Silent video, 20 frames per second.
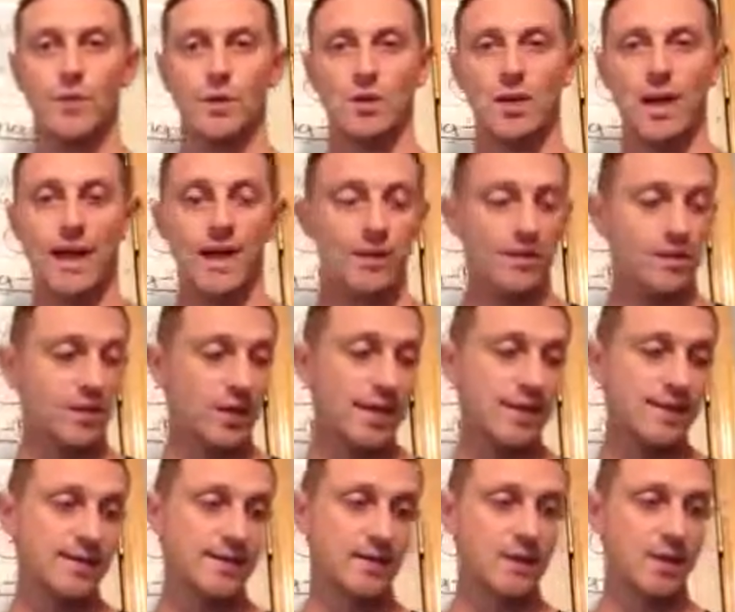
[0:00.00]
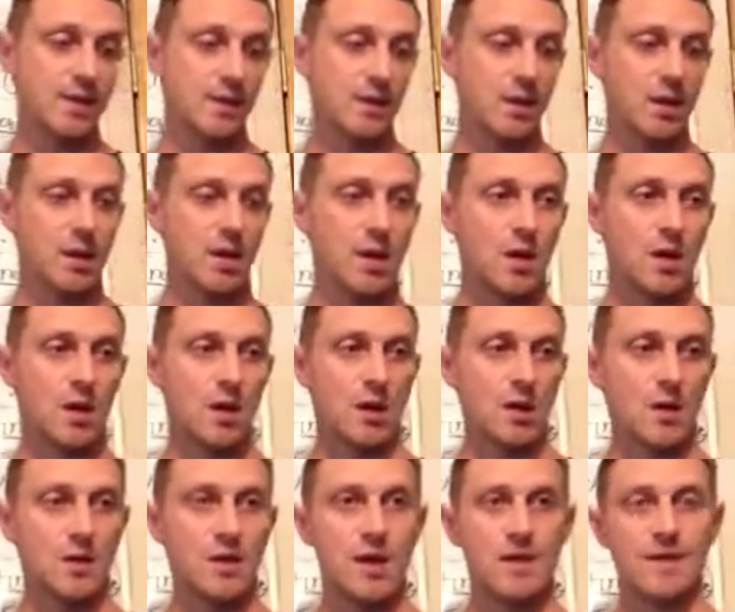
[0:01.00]
Now, these are
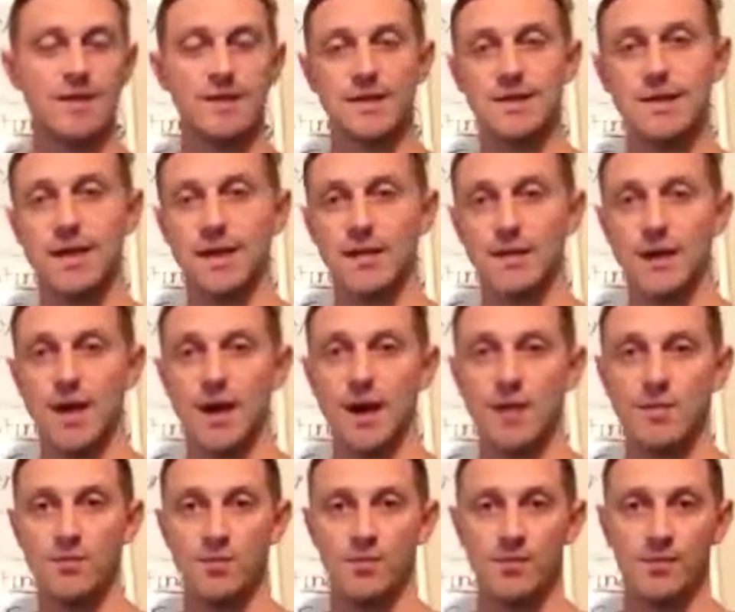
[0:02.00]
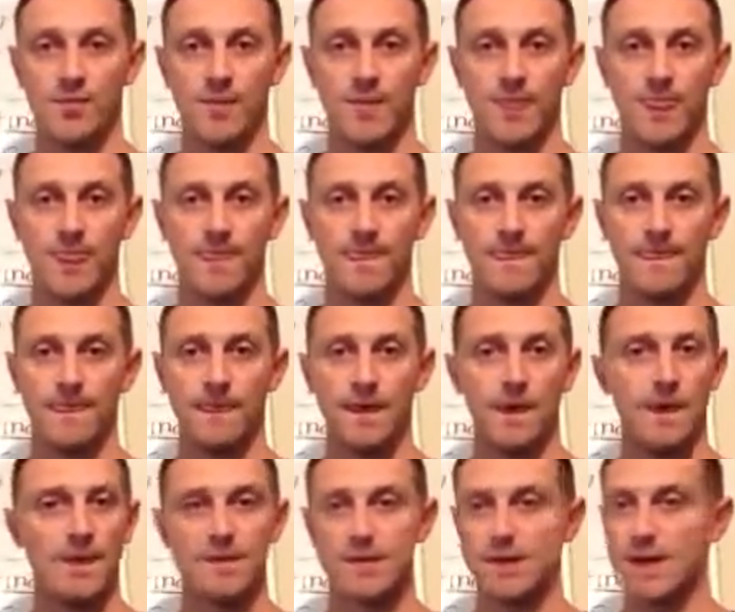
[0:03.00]
things that take time.
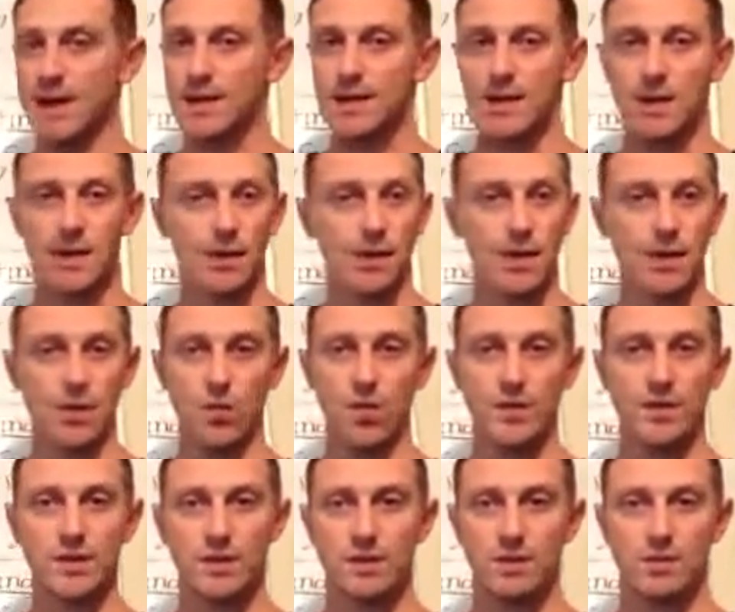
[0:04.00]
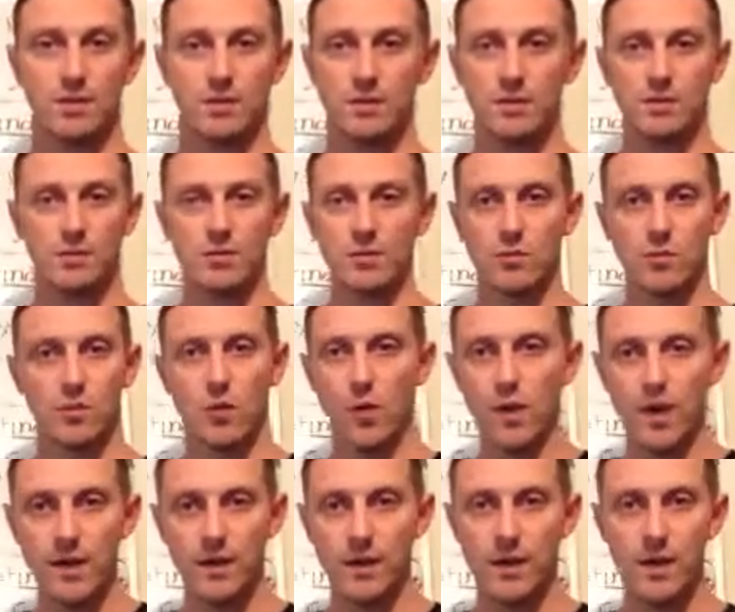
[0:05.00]
It's not a
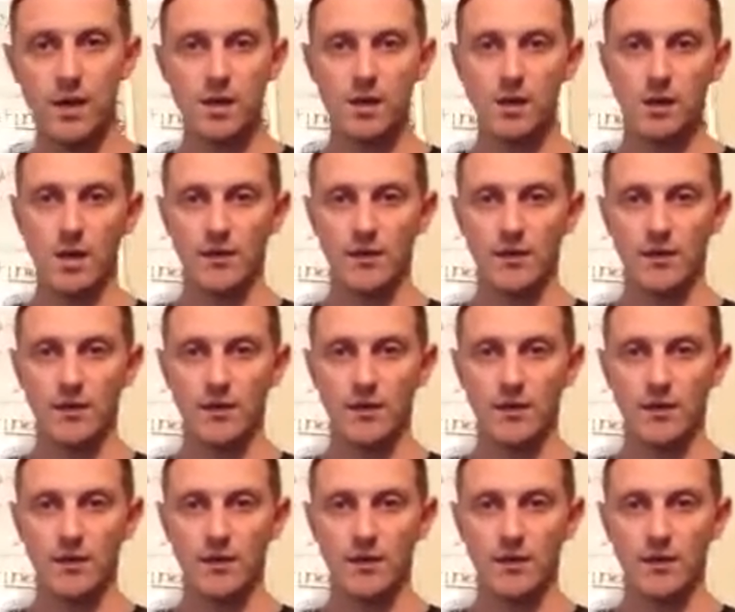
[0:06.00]
get-rich-quick thing.